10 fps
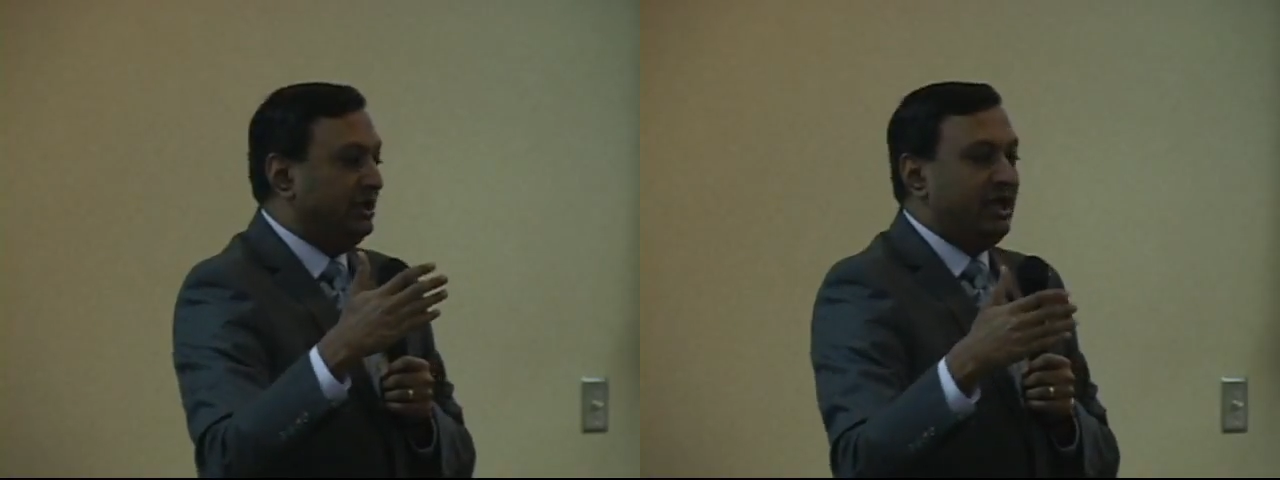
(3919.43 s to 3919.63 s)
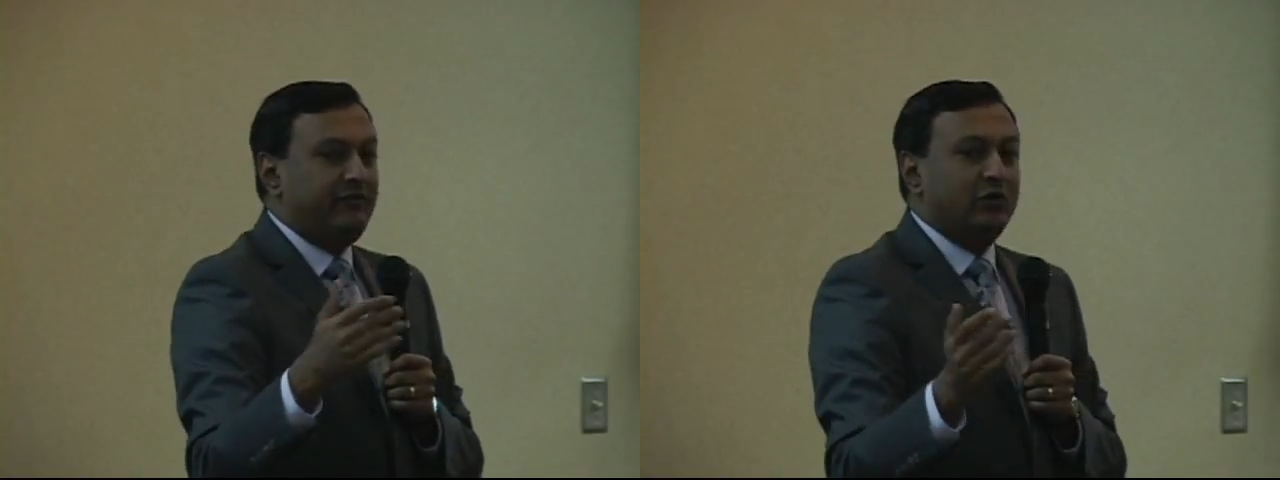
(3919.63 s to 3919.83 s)

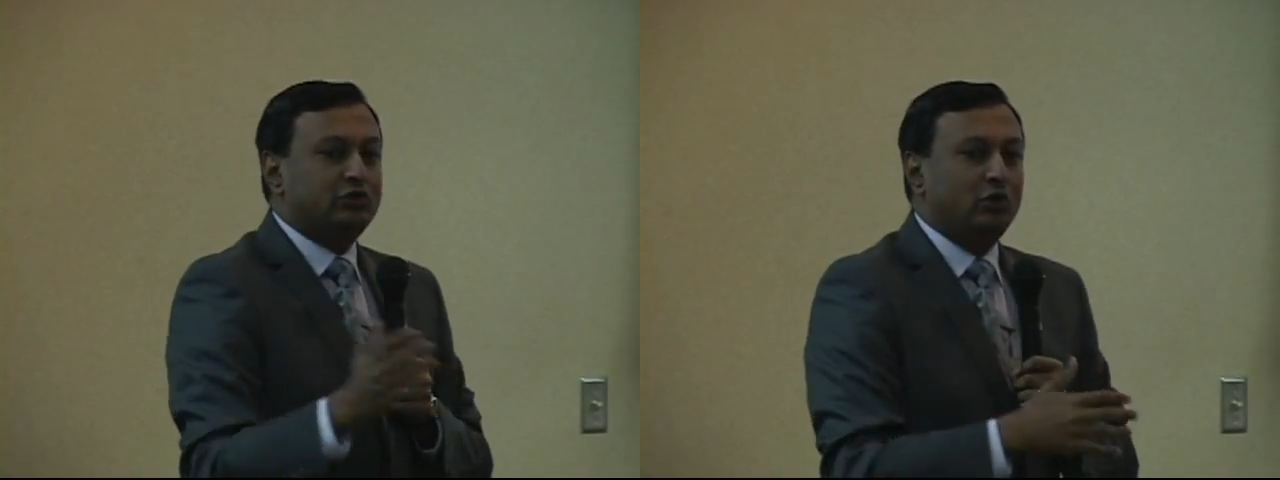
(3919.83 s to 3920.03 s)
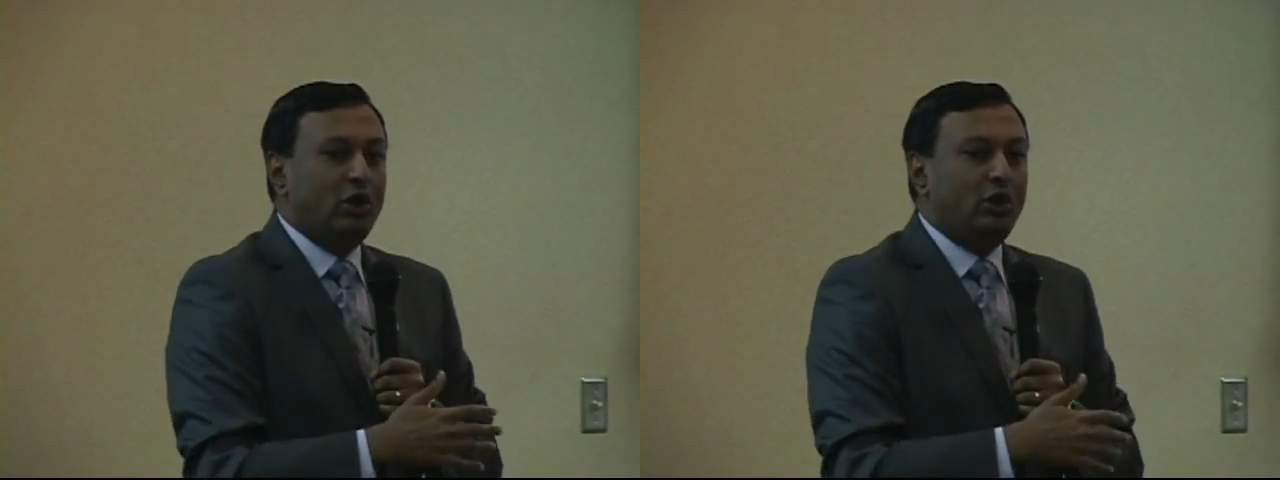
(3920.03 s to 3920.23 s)
If you're
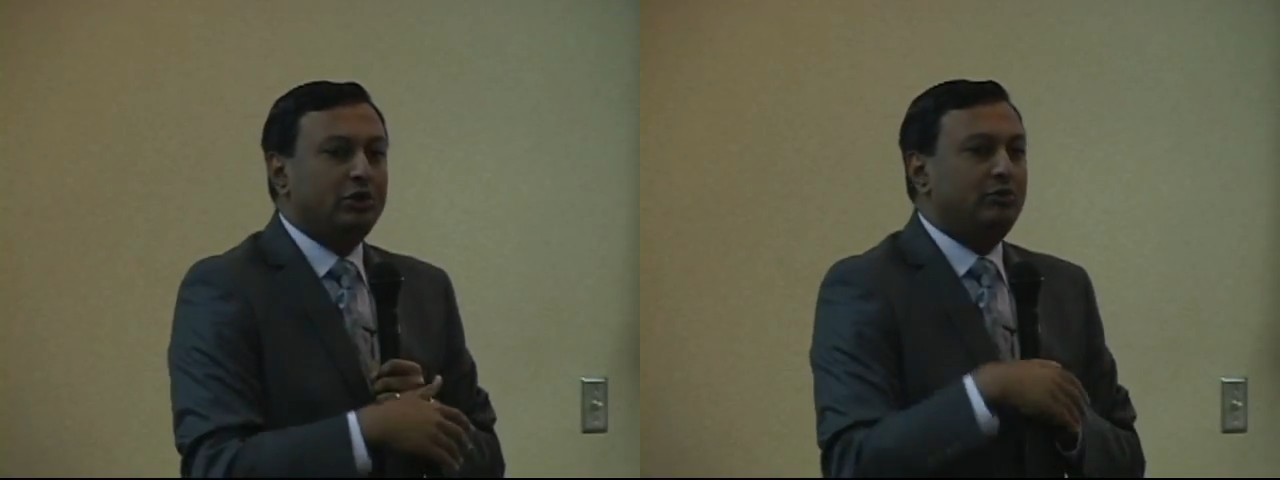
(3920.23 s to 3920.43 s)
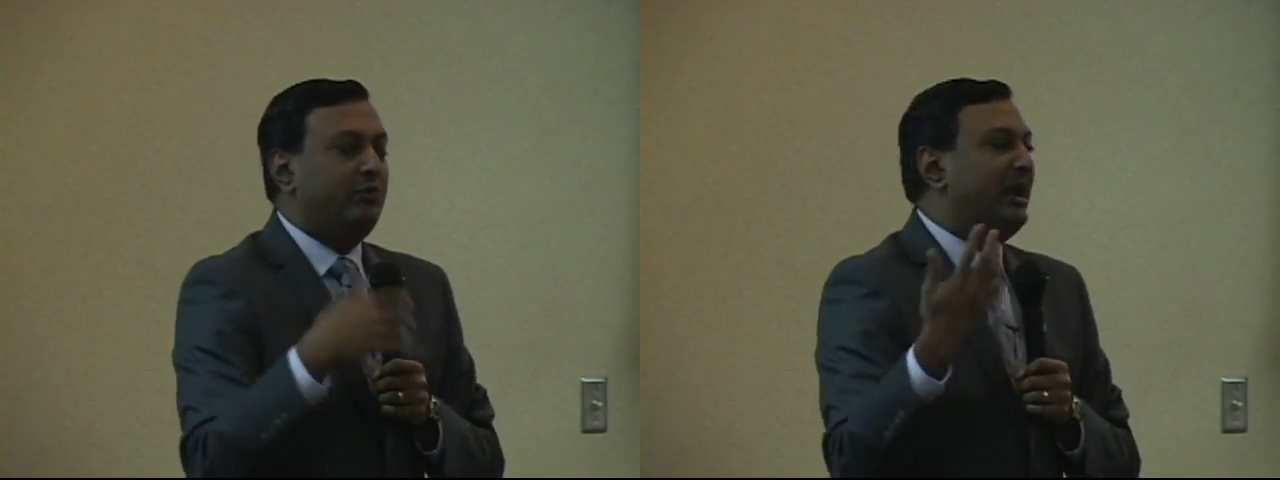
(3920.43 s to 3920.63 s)
too
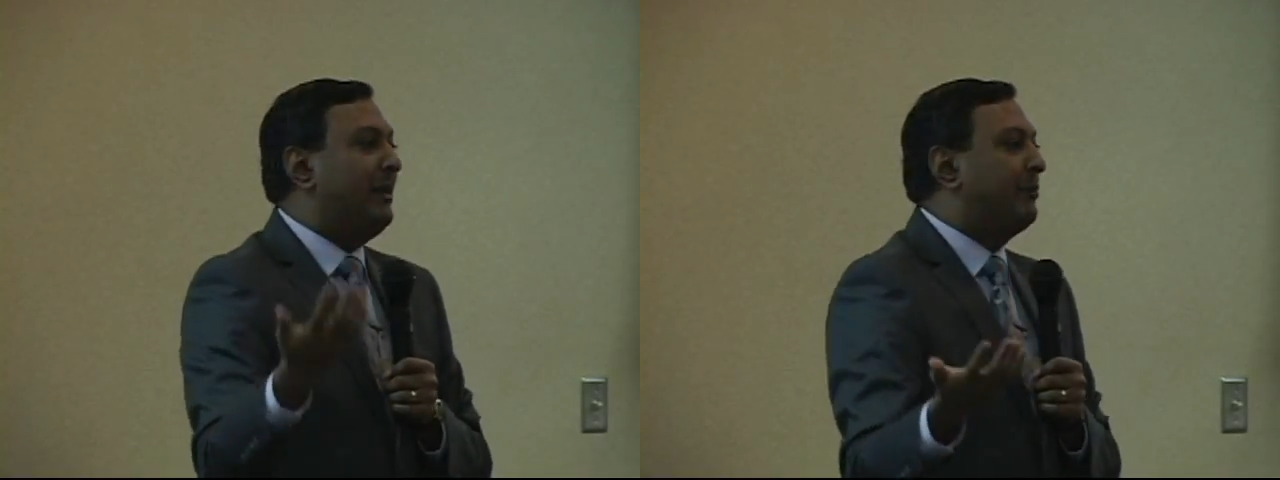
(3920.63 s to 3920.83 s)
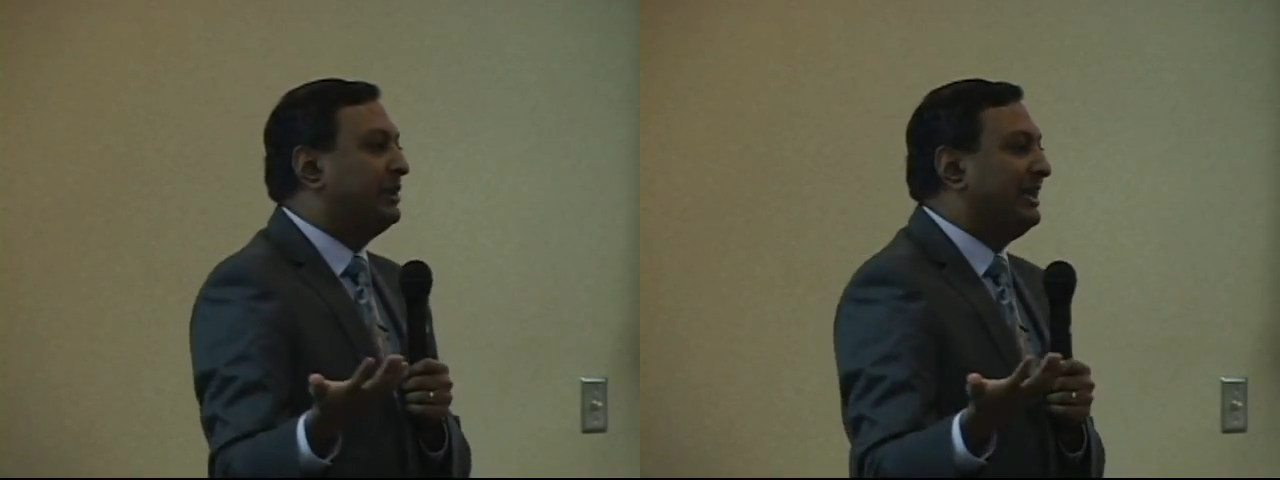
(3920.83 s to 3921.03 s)
low, we're
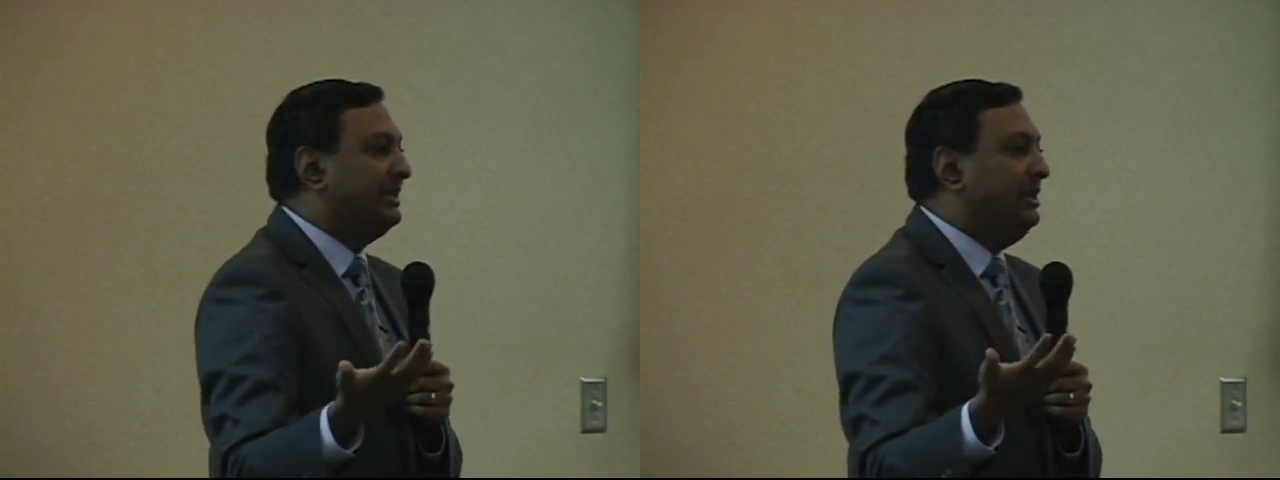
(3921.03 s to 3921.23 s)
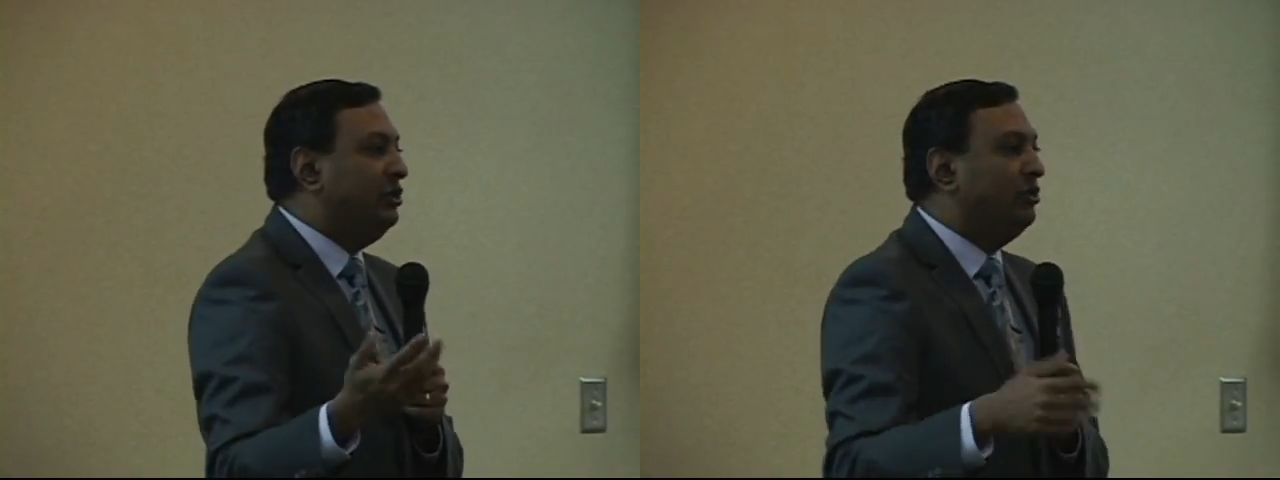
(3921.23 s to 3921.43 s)
not
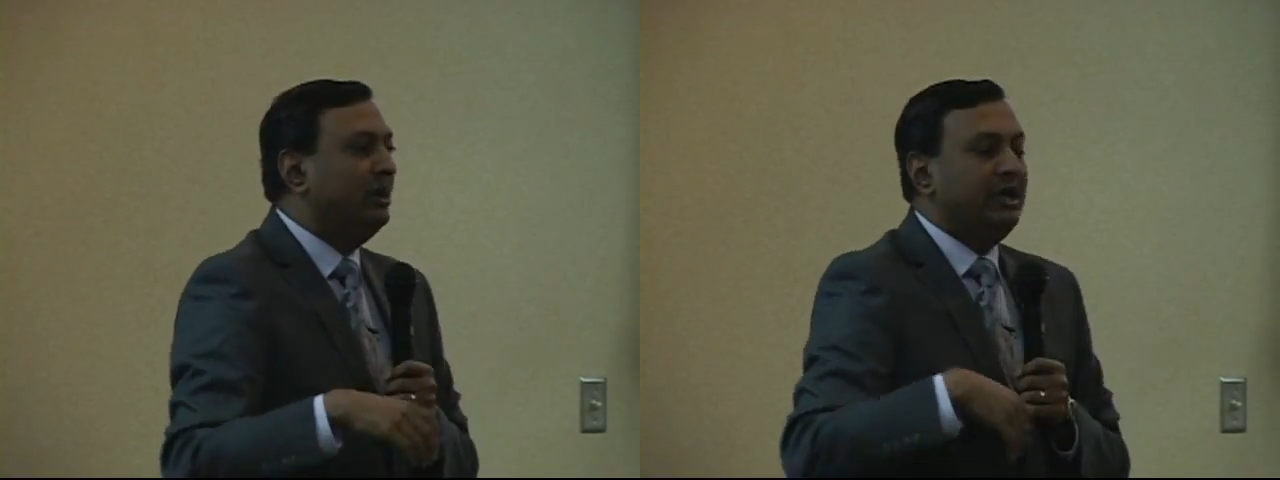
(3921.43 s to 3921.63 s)
protecting you.